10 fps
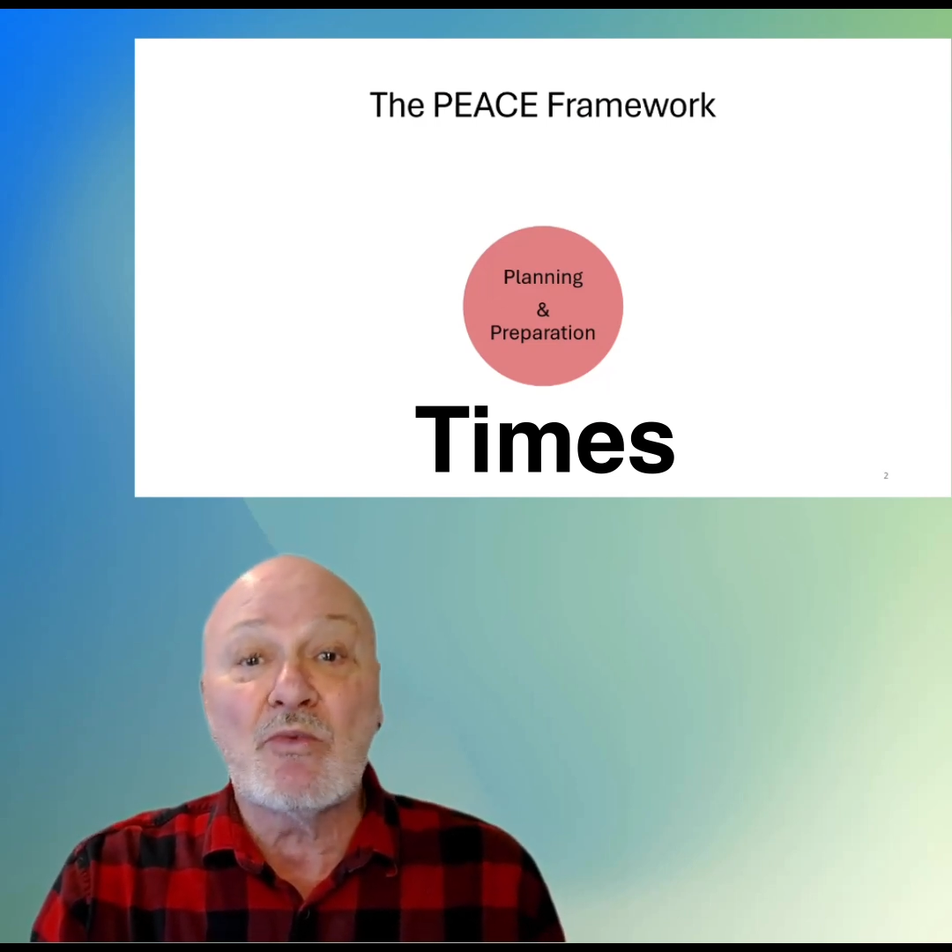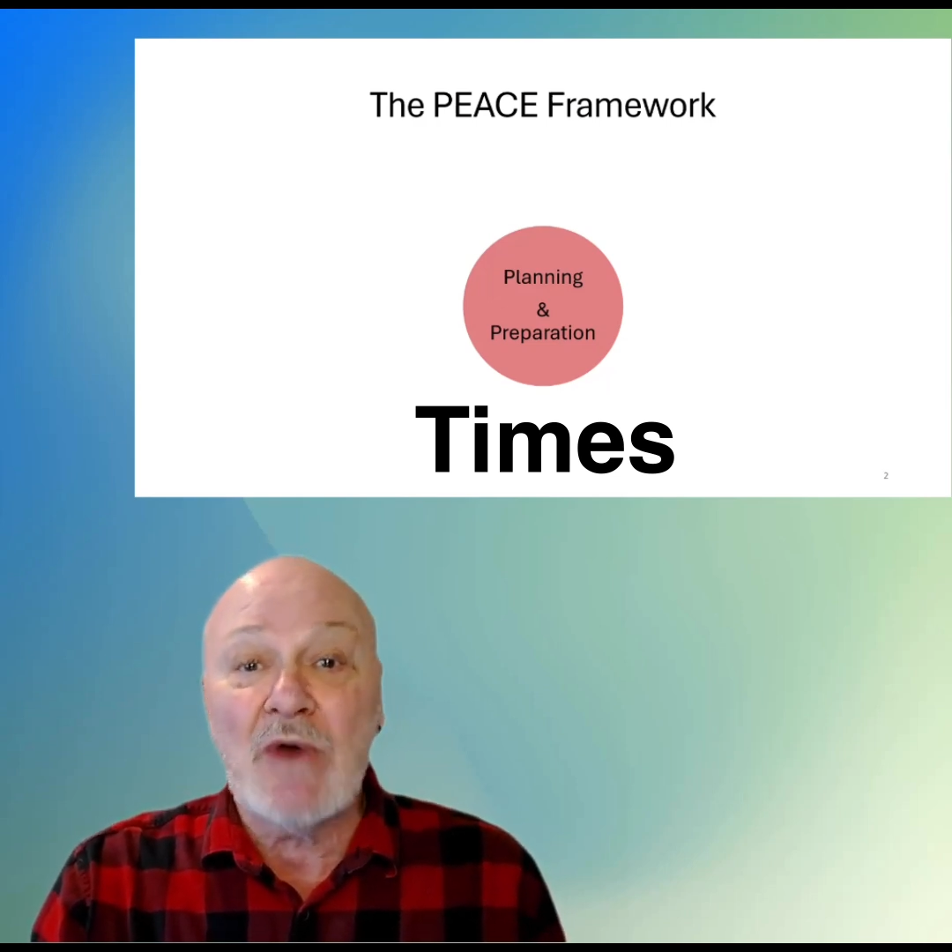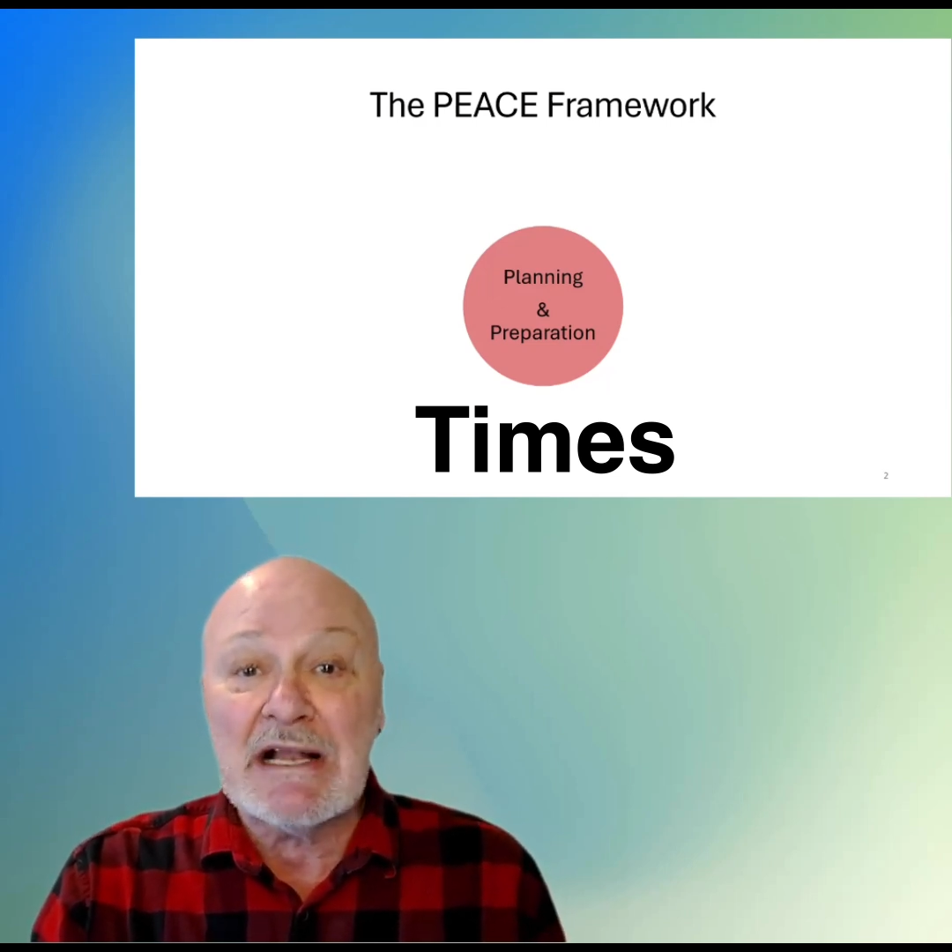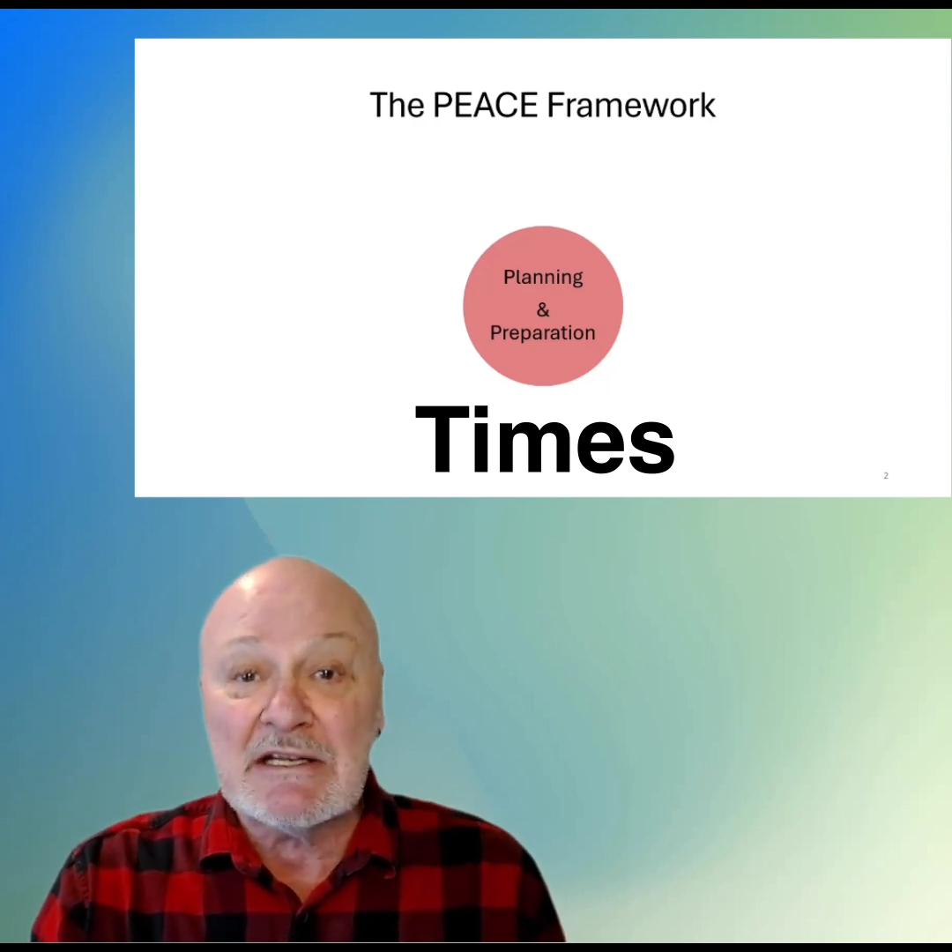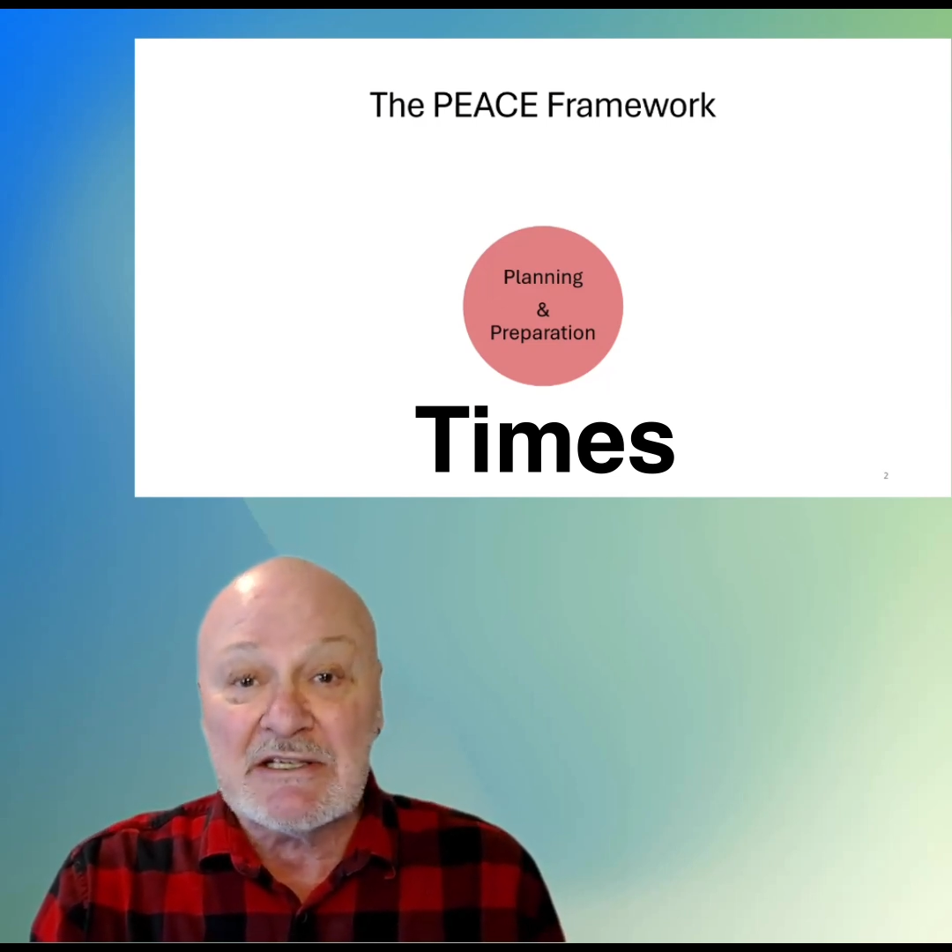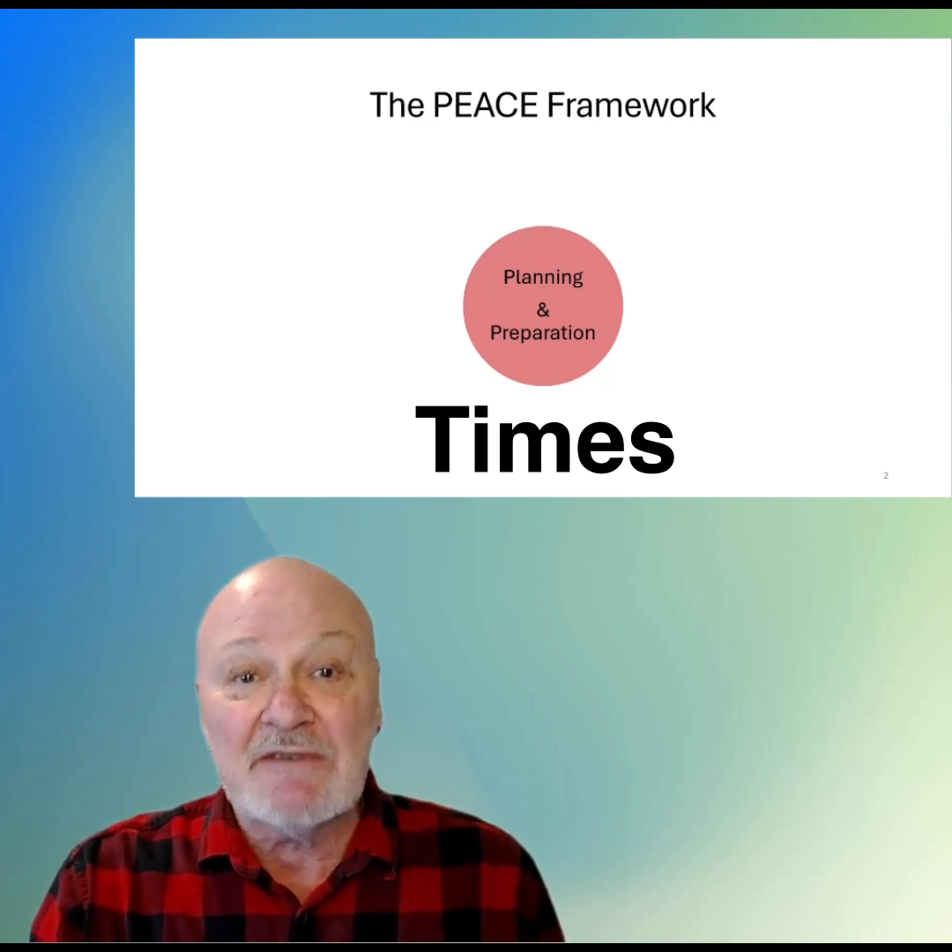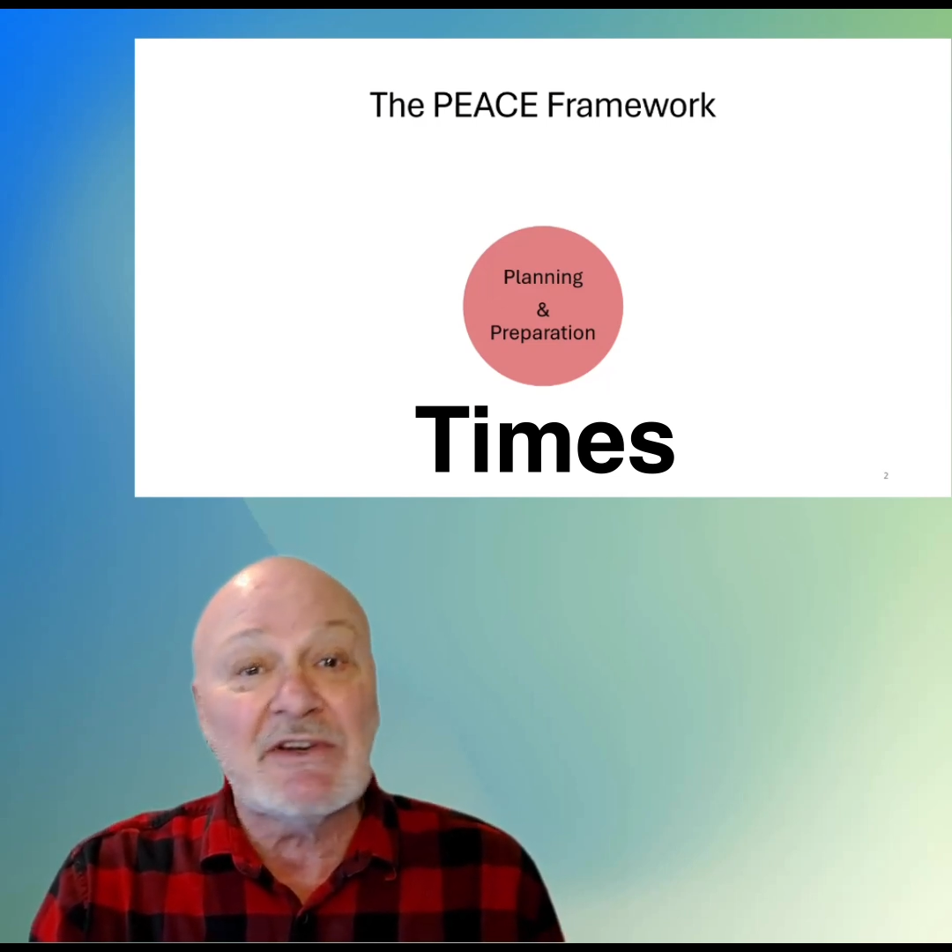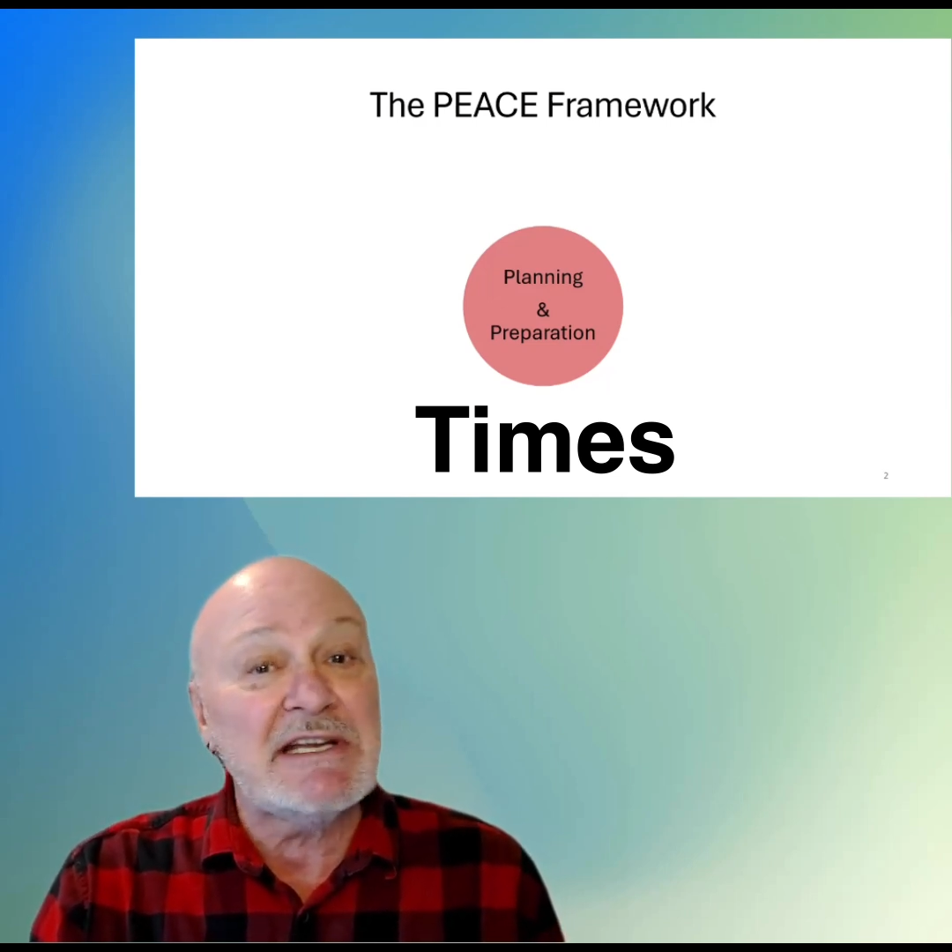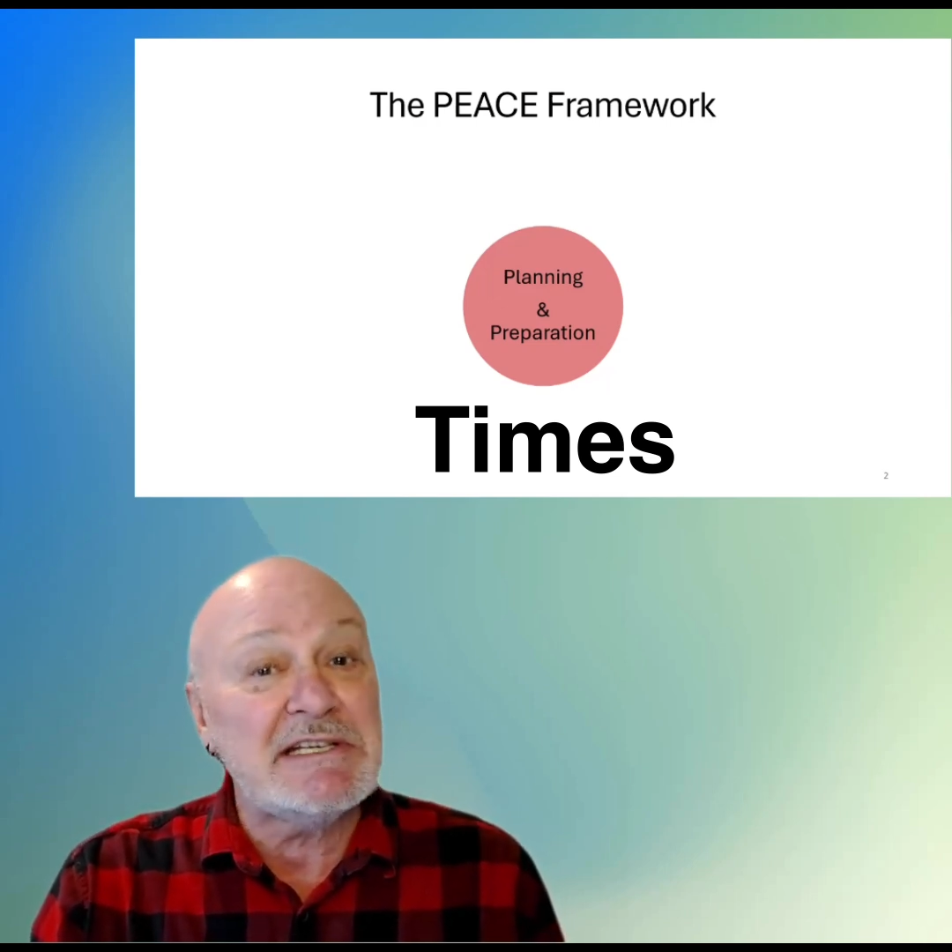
relatively